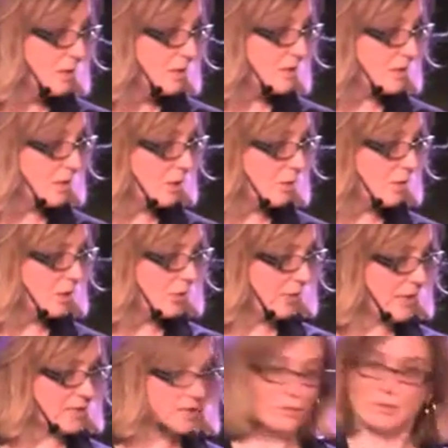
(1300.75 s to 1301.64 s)
So,
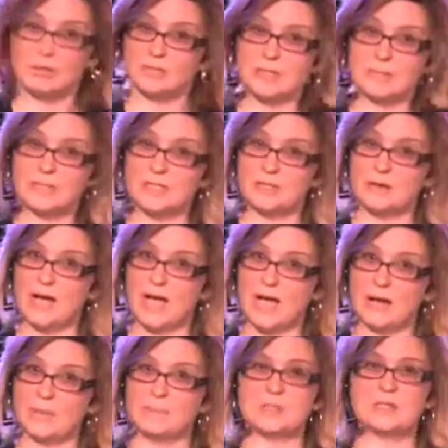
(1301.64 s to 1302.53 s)
okay, so Calypso
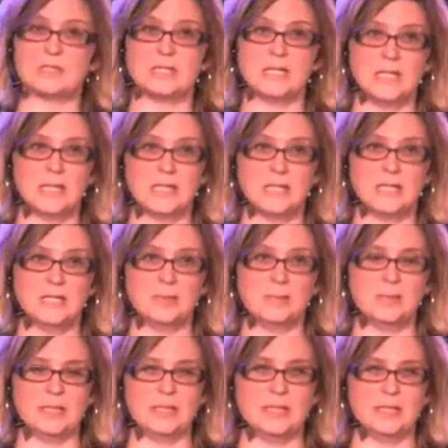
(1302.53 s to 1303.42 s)
hops in the
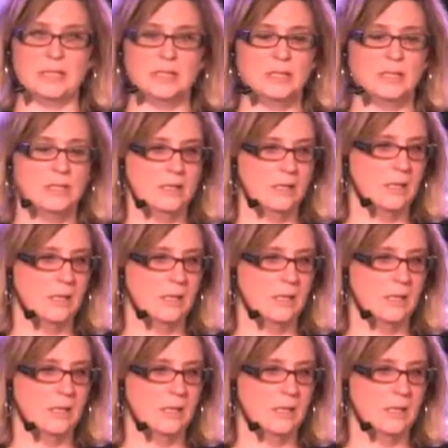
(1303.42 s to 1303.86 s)
hennepin.